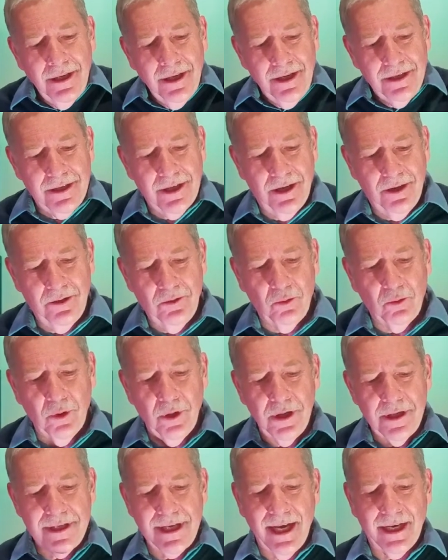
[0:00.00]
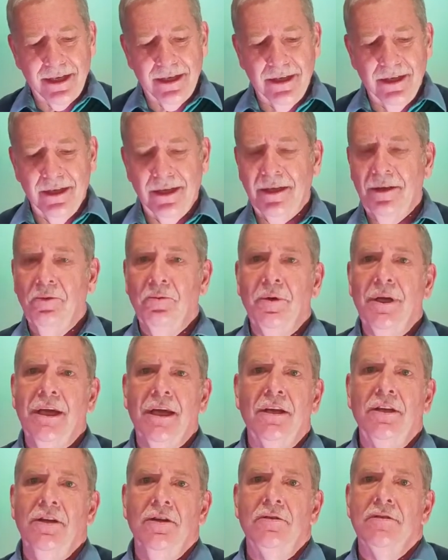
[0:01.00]
to words that we
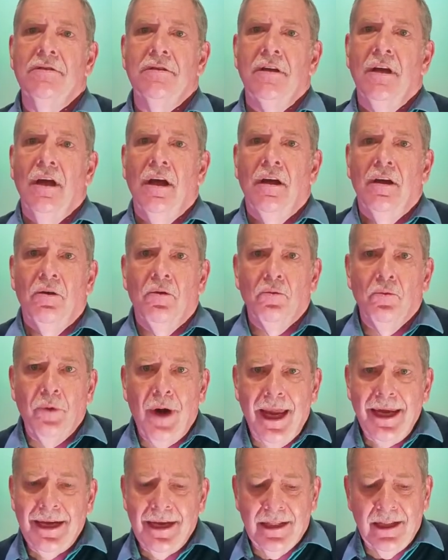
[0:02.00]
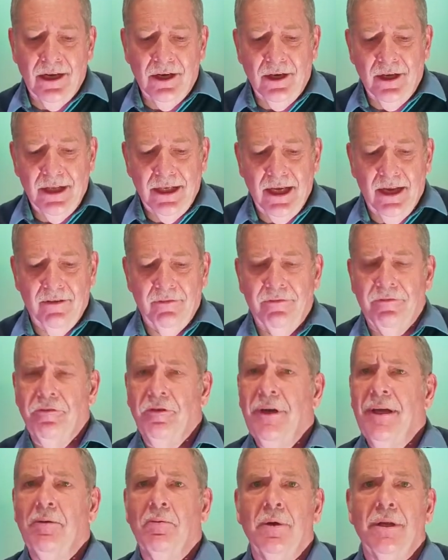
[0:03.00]
can use regularly and
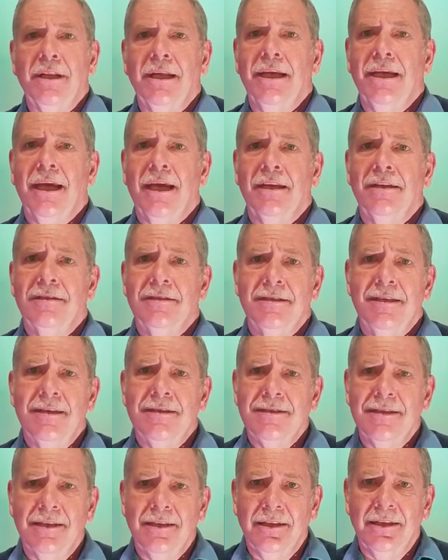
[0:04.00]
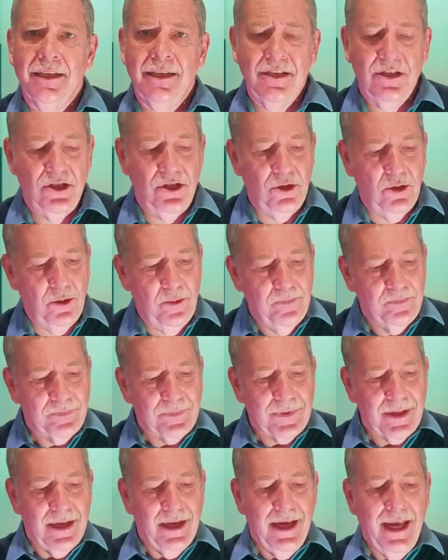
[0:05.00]
frequently, consistently to
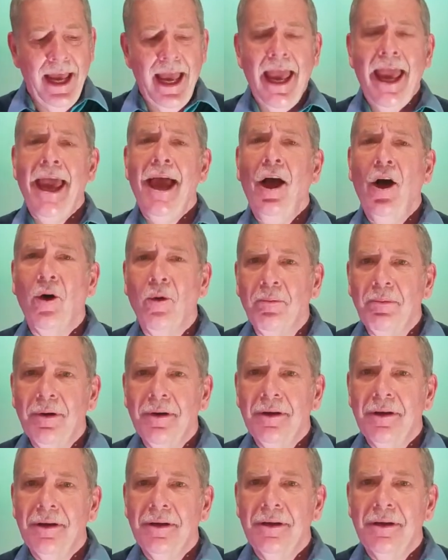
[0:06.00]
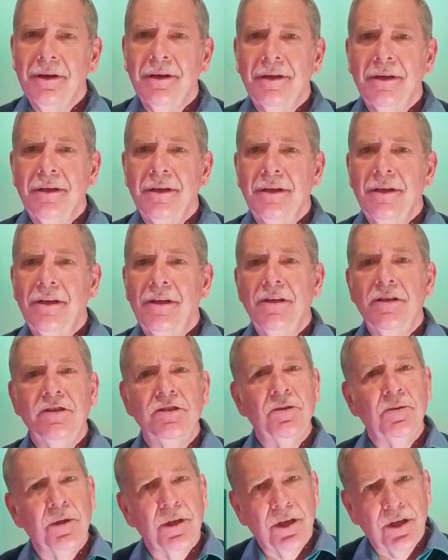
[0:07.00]
help,
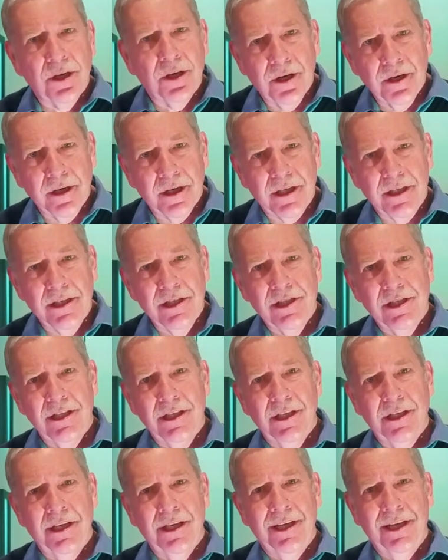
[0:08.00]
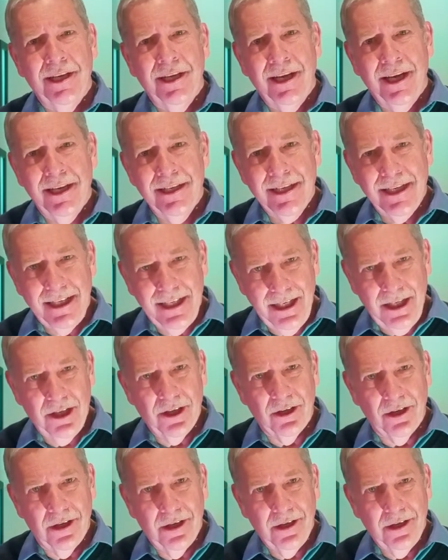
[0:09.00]
to encourage, and to heal.